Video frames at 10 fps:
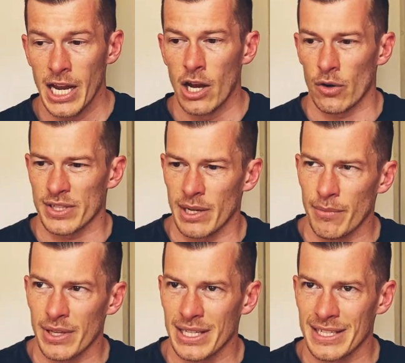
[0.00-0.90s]
Or same
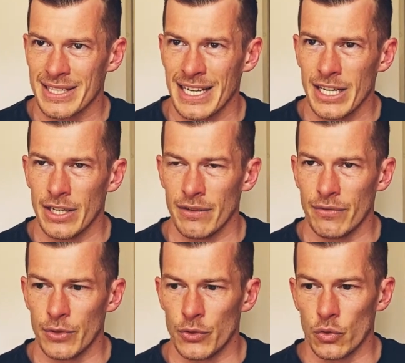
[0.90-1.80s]
thing is if you
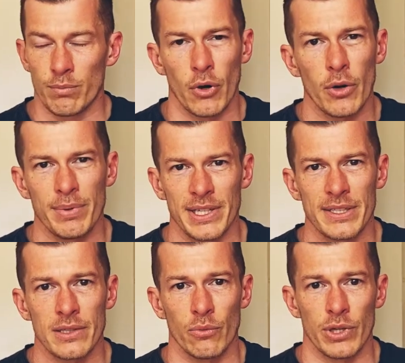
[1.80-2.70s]
do
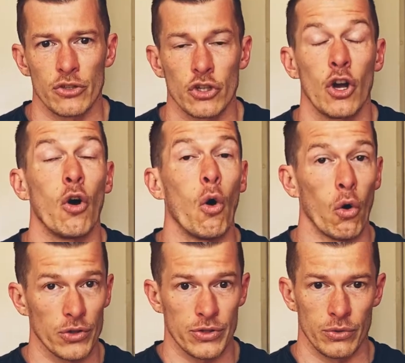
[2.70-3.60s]
burpees, which
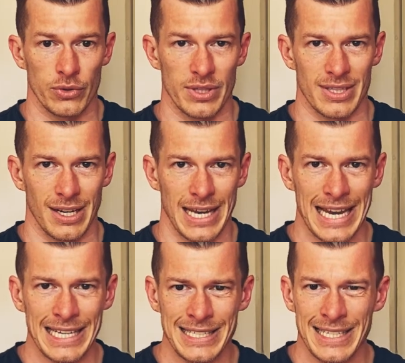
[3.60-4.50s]
also uses the
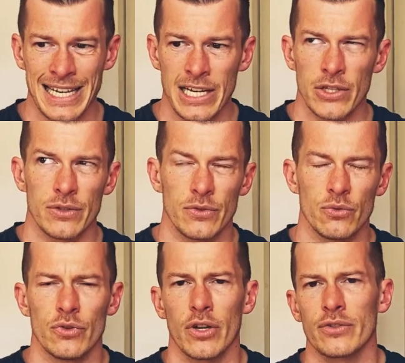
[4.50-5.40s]
legs, do
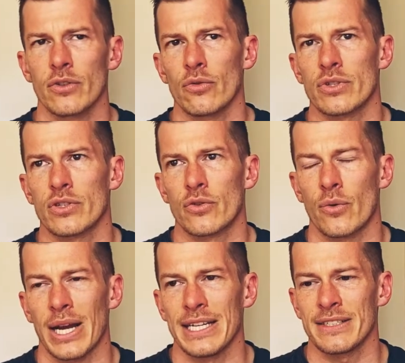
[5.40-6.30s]
not go
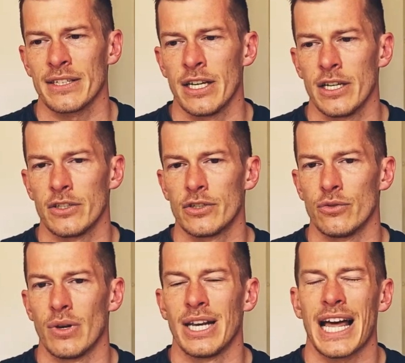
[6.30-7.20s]
straight to
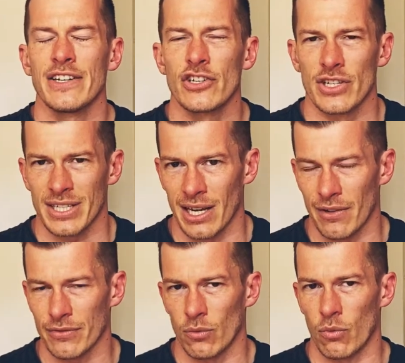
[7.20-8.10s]
lunges
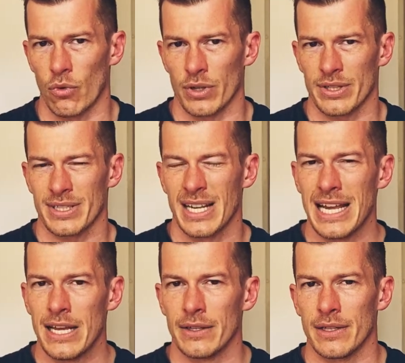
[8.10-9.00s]
afterwards.
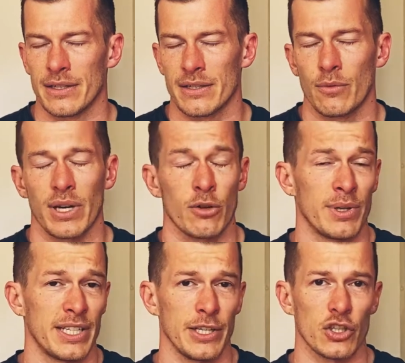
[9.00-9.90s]
This is a
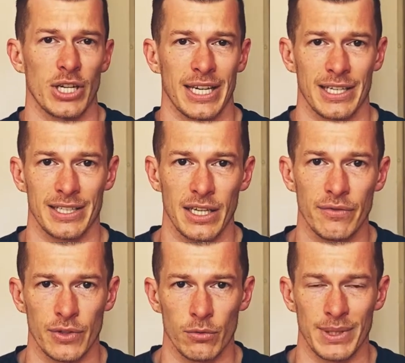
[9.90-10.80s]
recommendation I can give
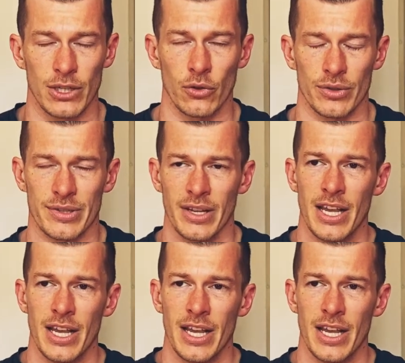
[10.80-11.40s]
you, because